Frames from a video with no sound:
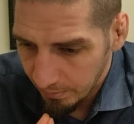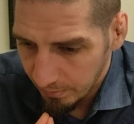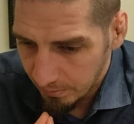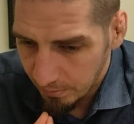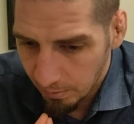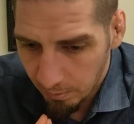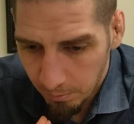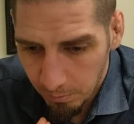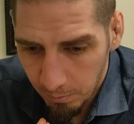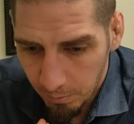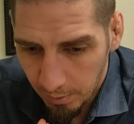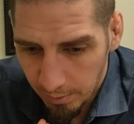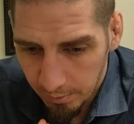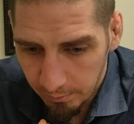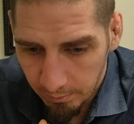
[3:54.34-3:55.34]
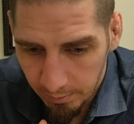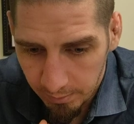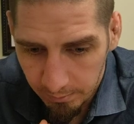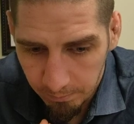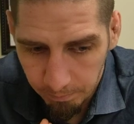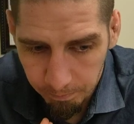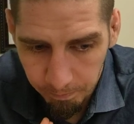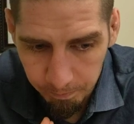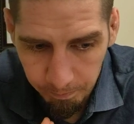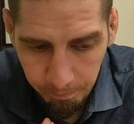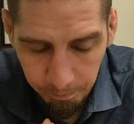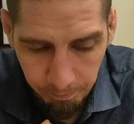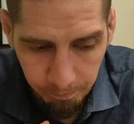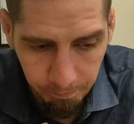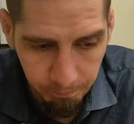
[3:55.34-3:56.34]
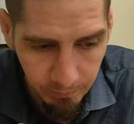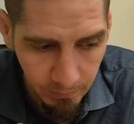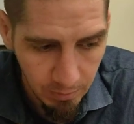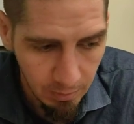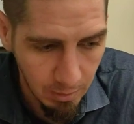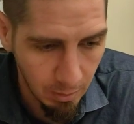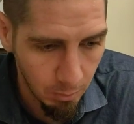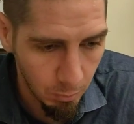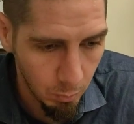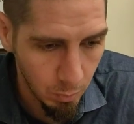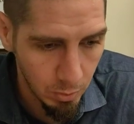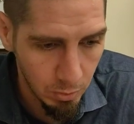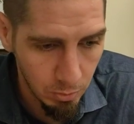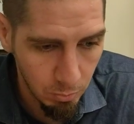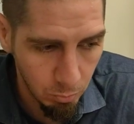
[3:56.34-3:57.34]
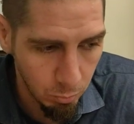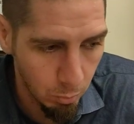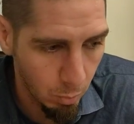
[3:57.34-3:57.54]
So I was